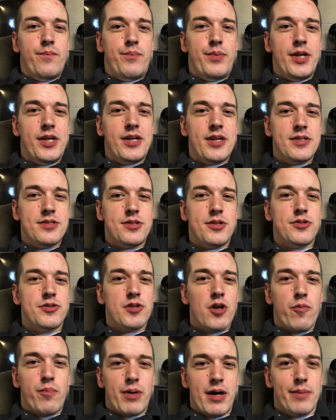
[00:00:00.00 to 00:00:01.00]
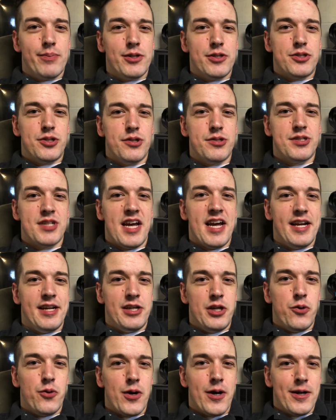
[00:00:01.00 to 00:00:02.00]
because there's no publisher
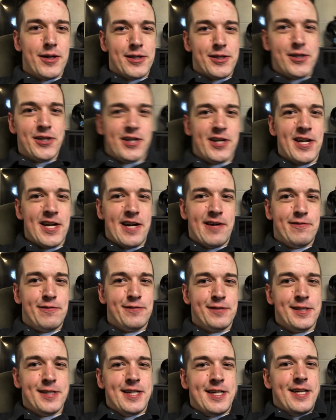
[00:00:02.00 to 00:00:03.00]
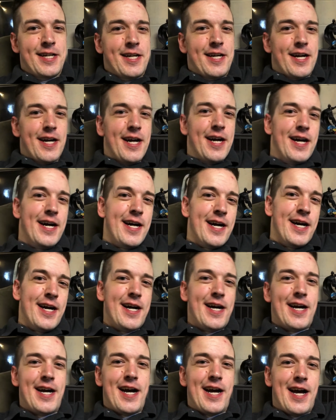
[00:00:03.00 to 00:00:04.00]
saying you are good enough, I